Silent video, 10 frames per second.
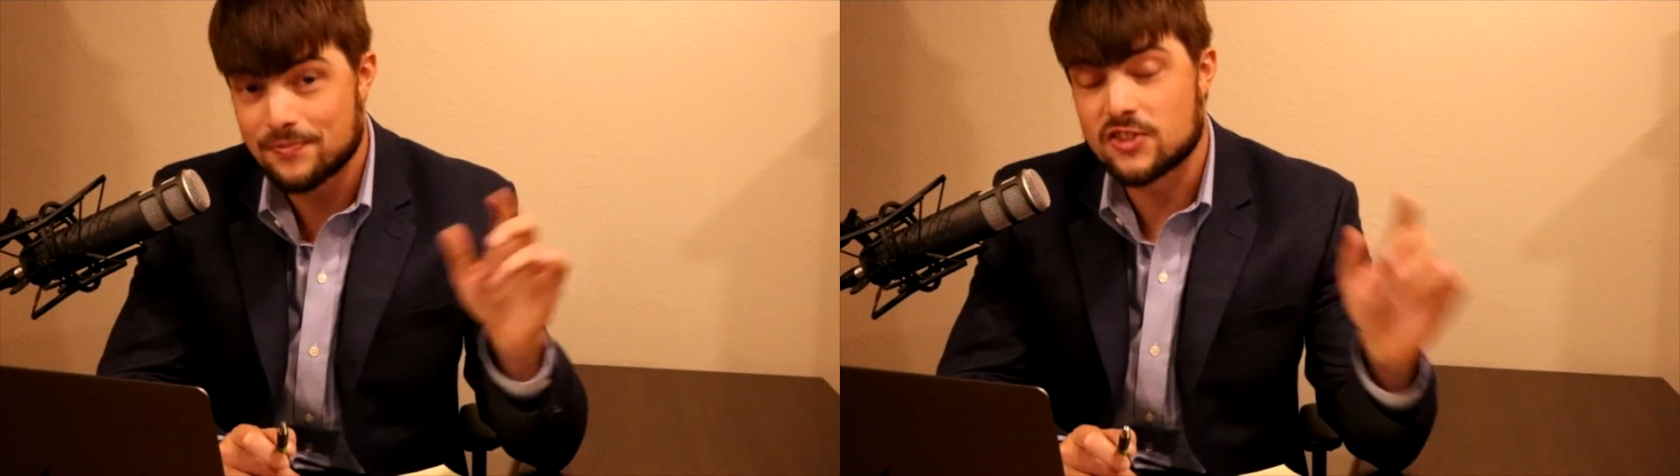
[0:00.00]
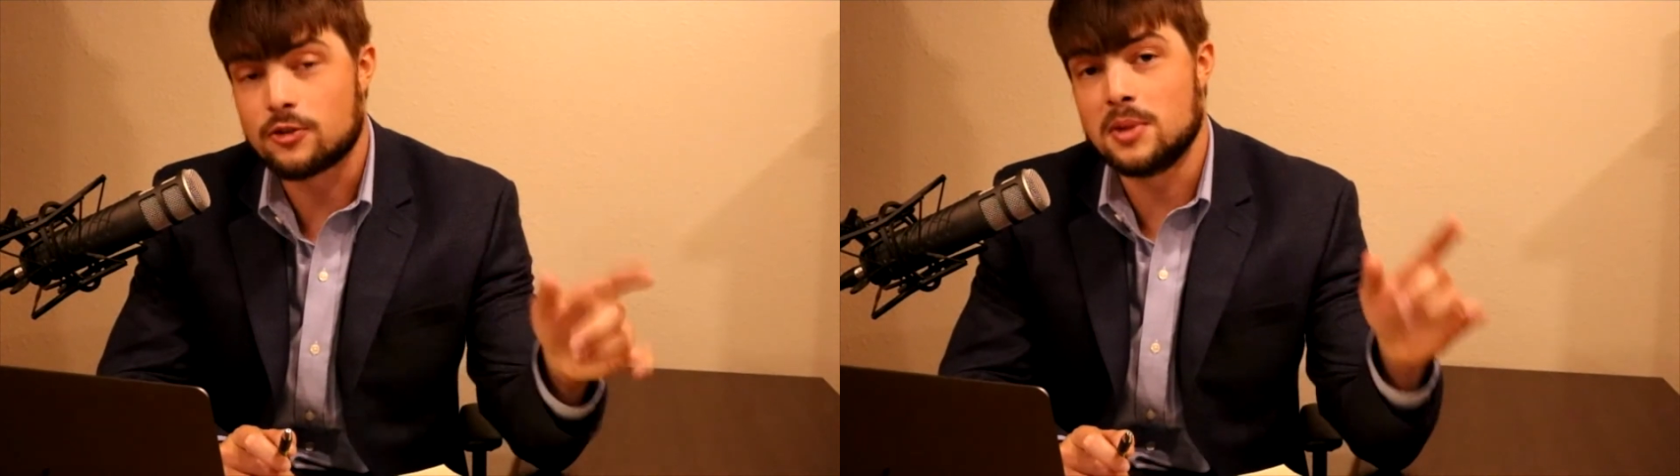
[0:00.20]

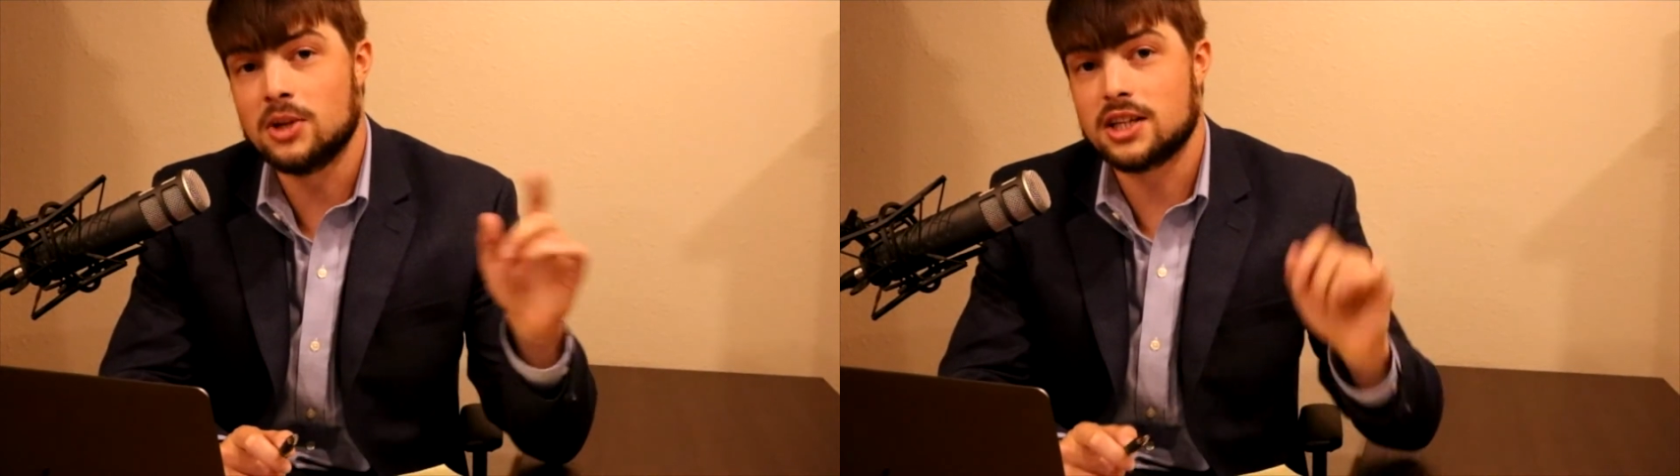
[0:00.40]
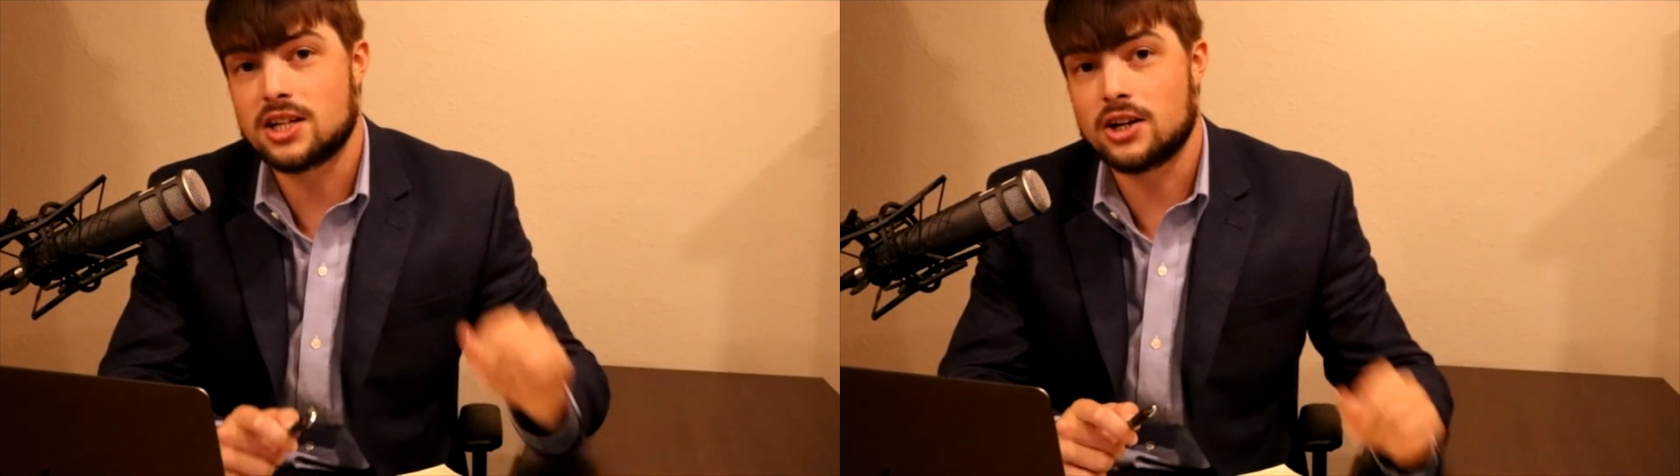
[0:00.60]
from the
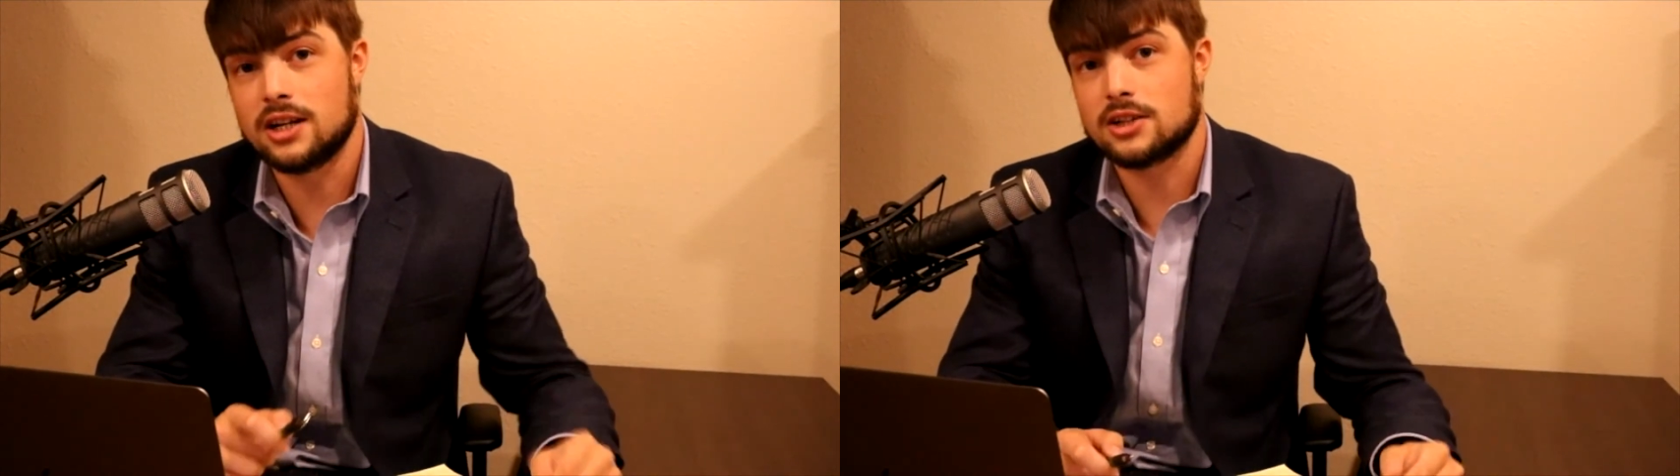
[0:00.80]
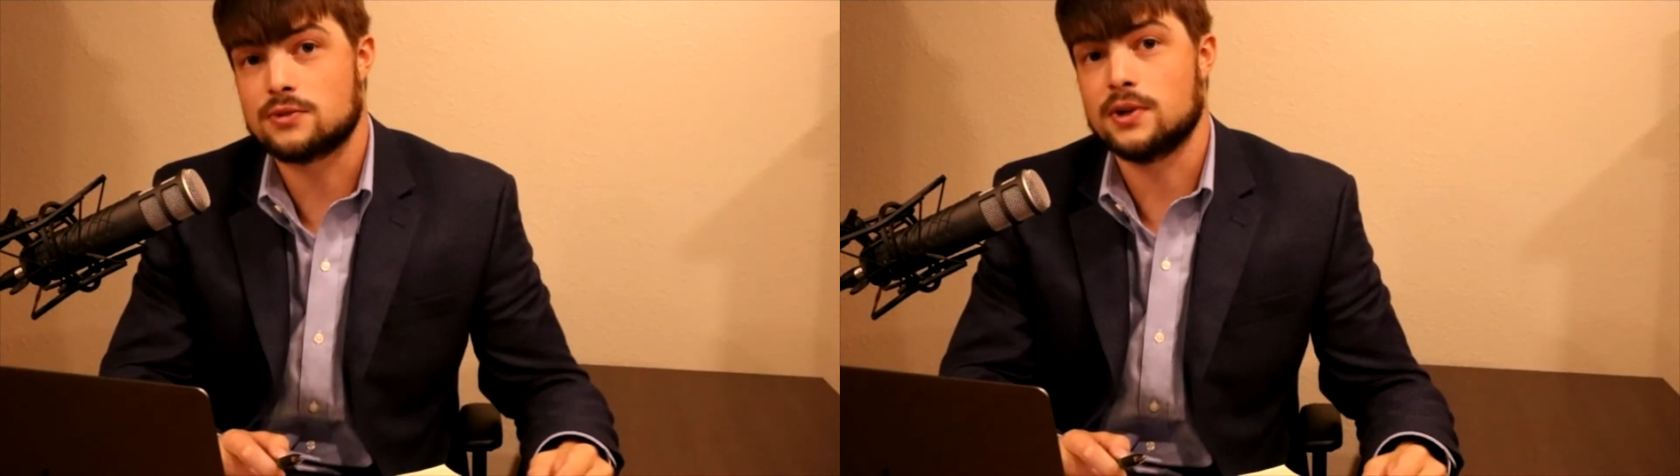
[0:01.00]

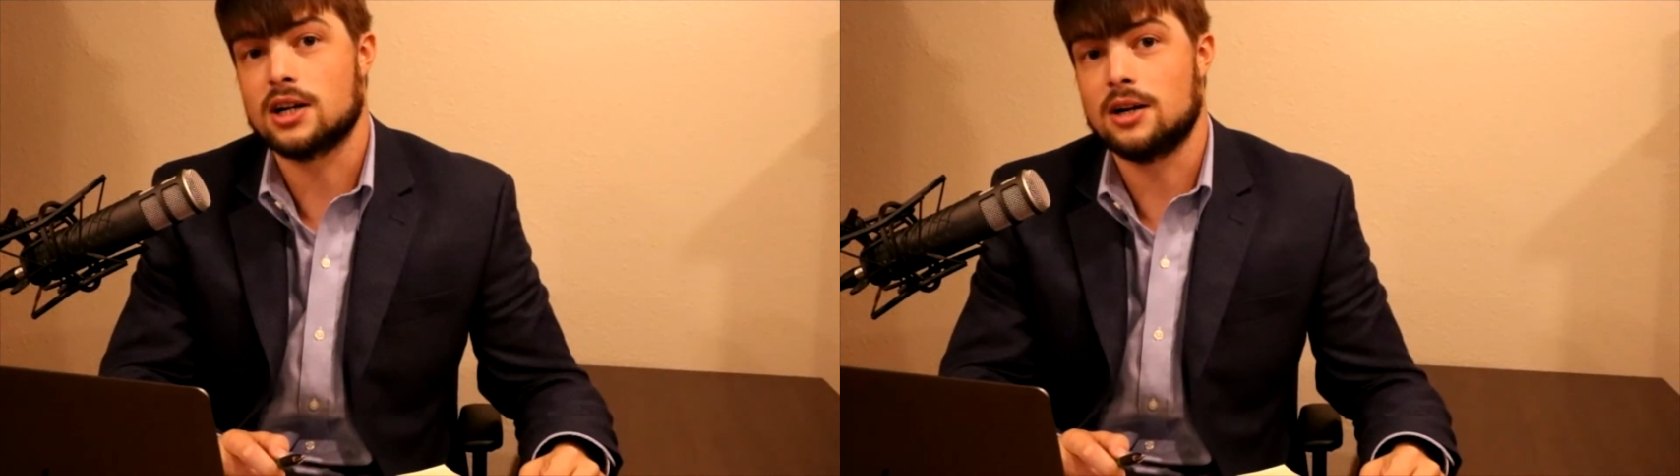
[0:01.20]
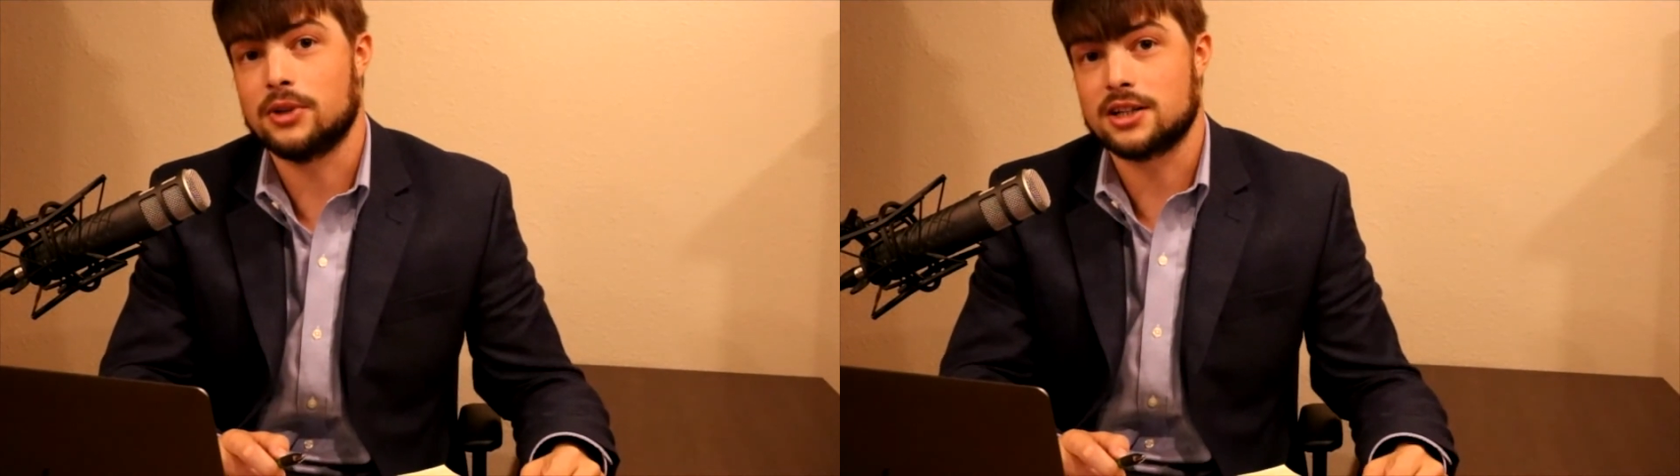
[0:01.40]
military-industrial
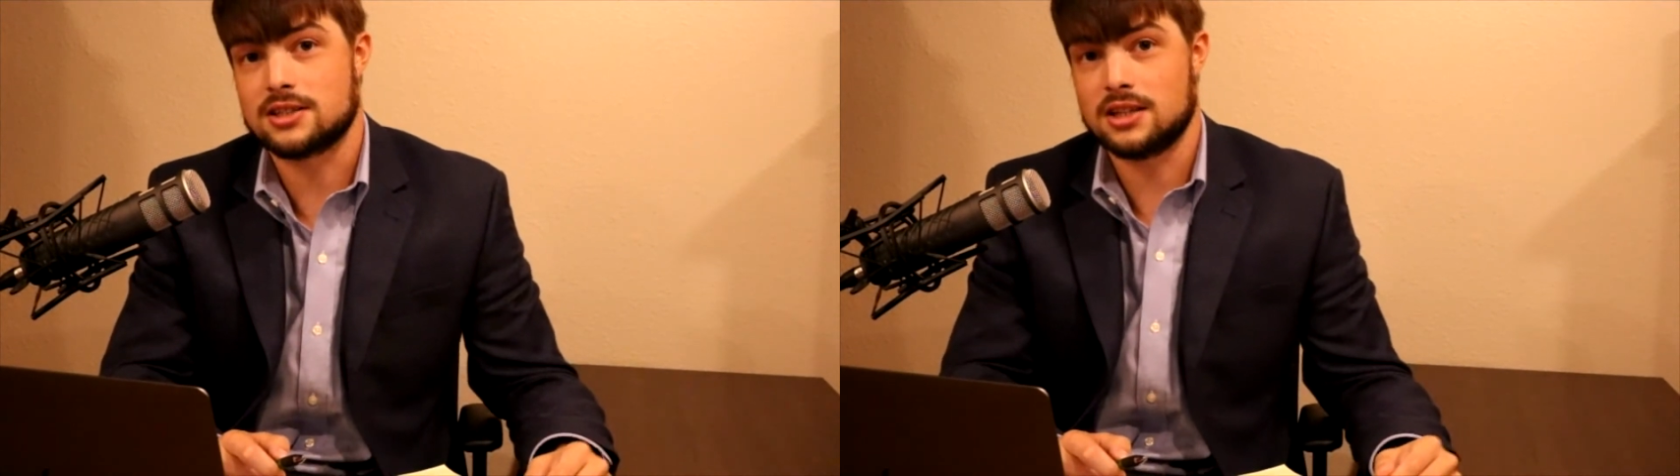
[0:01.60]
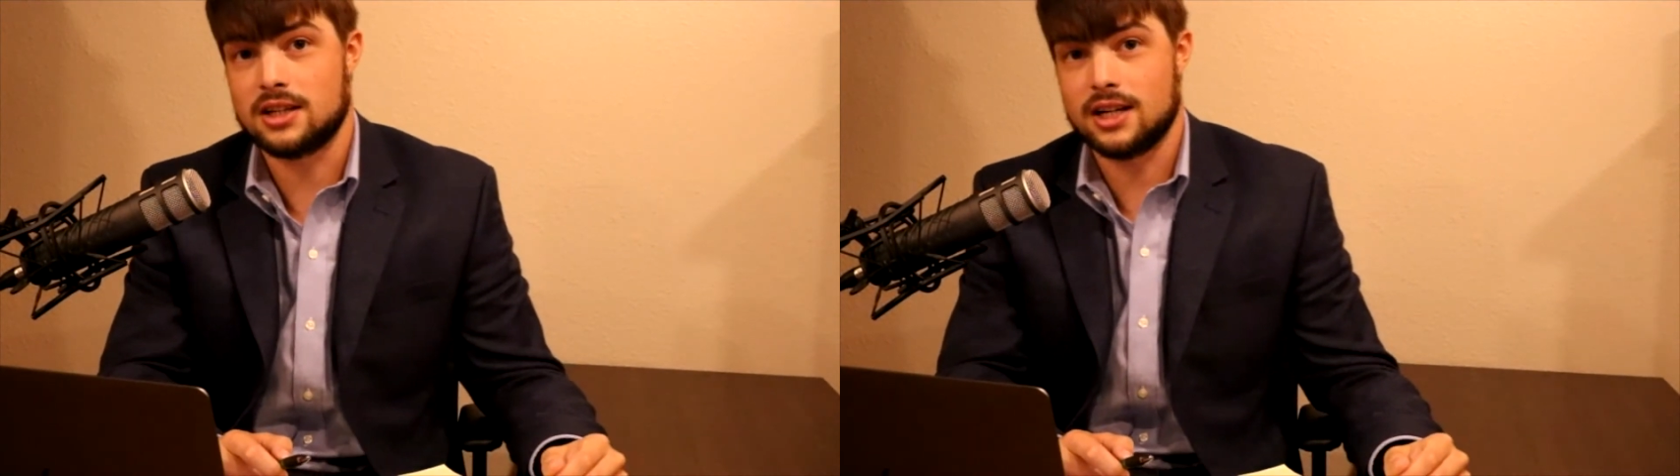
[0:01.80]
complex
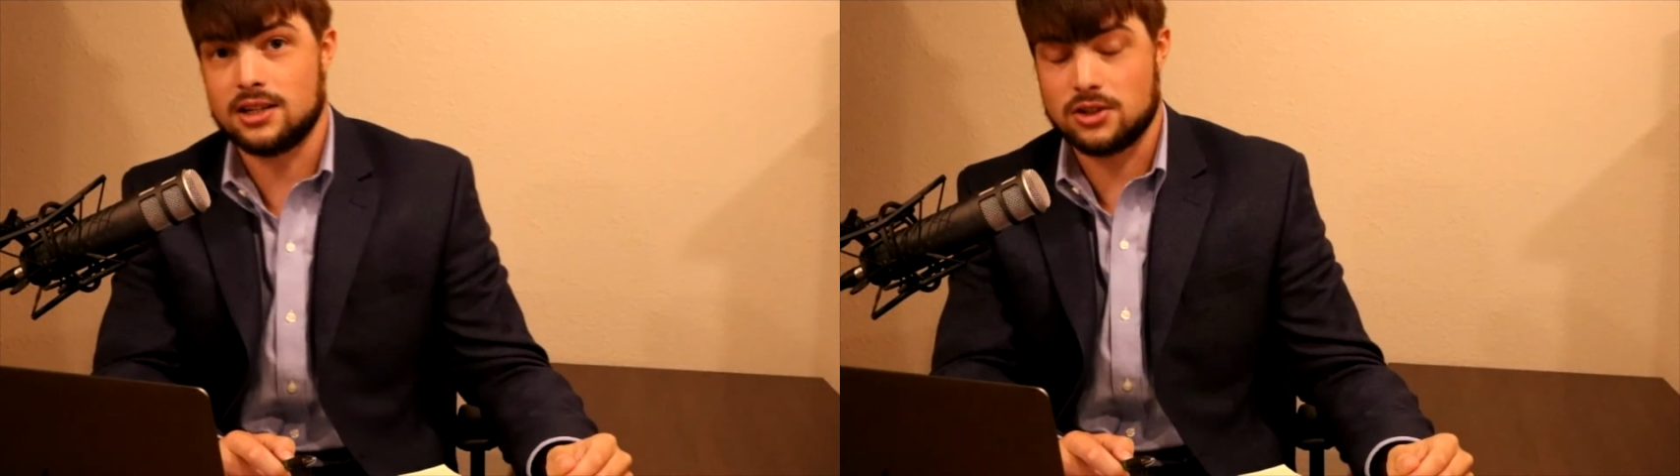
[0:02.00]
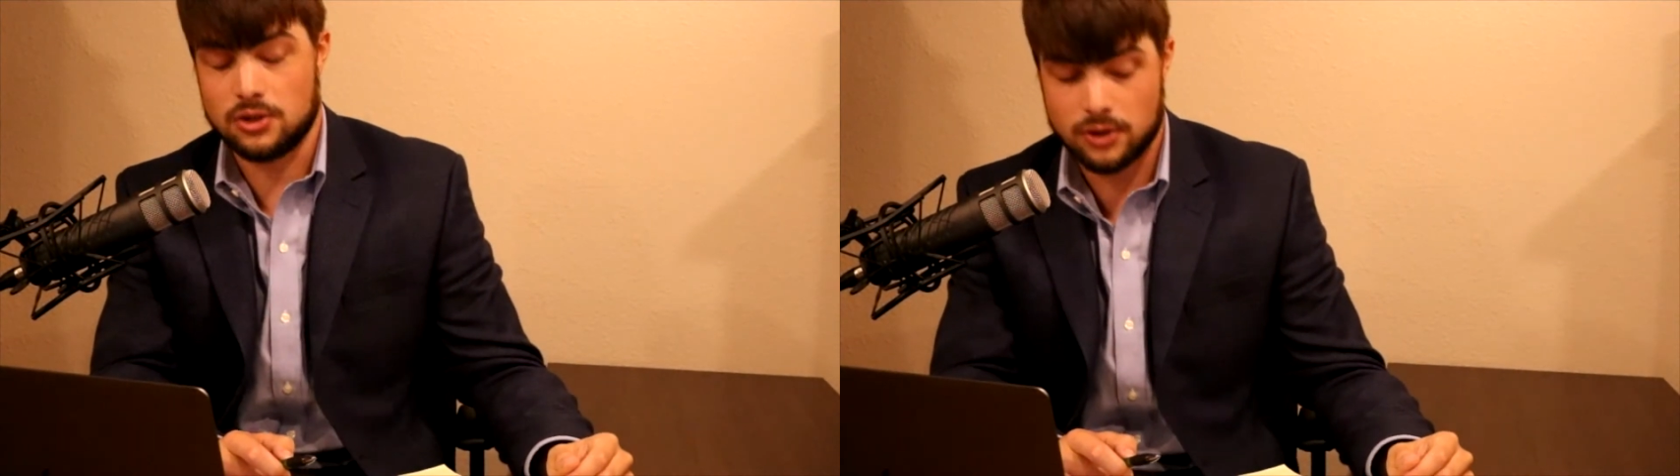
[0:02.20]
than the
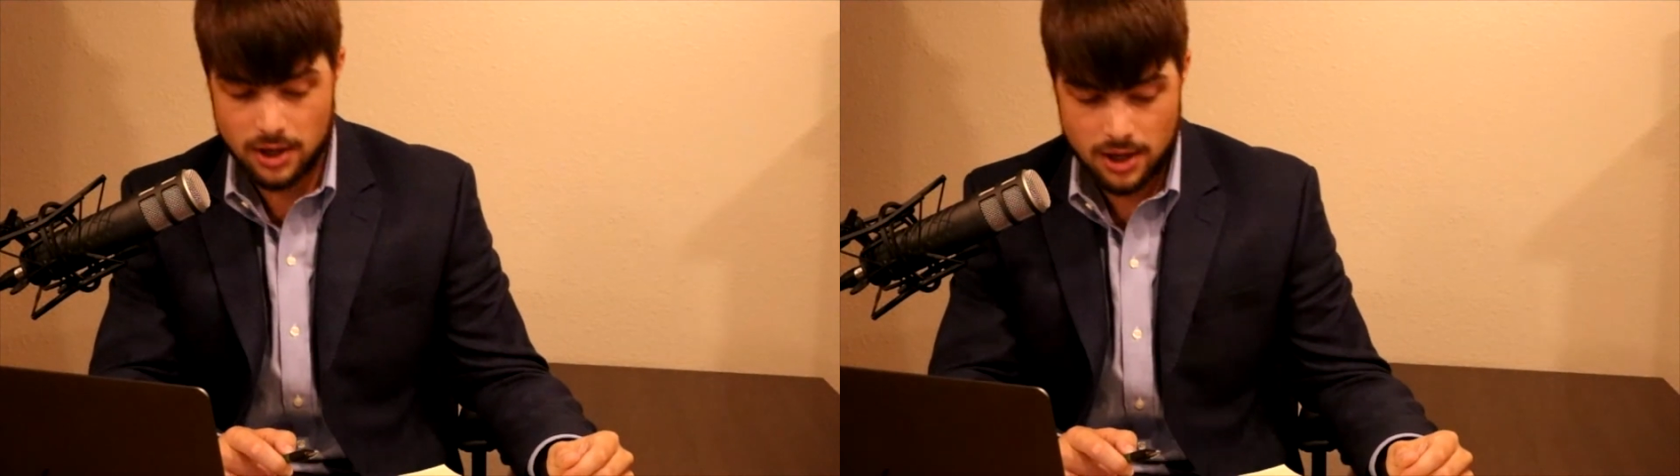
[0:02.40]
92